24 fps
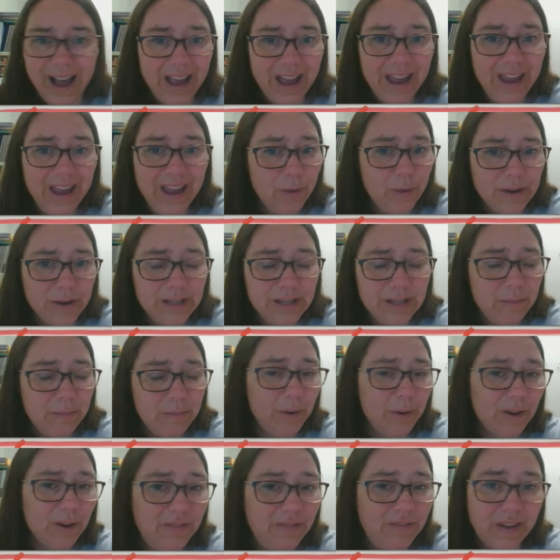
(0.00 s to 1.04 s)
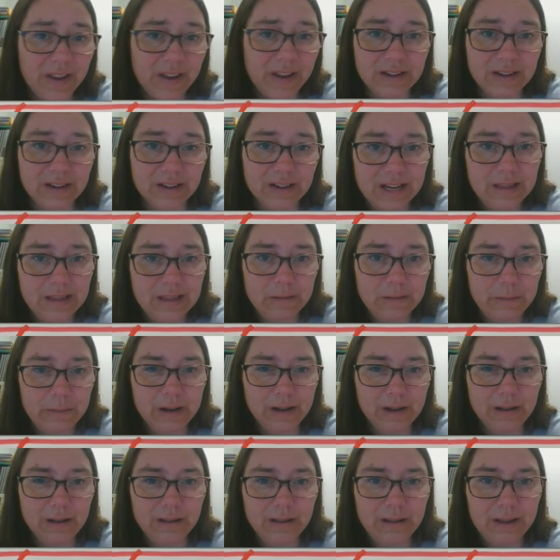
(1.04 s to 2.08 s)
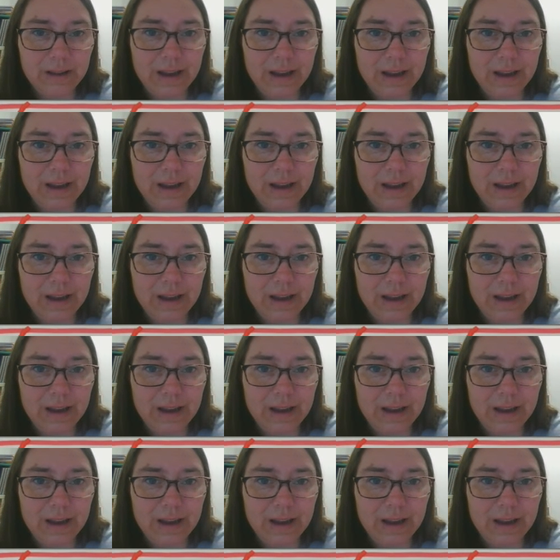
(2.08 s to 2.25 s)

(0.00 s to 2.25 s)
it wasn't perfect in the middle,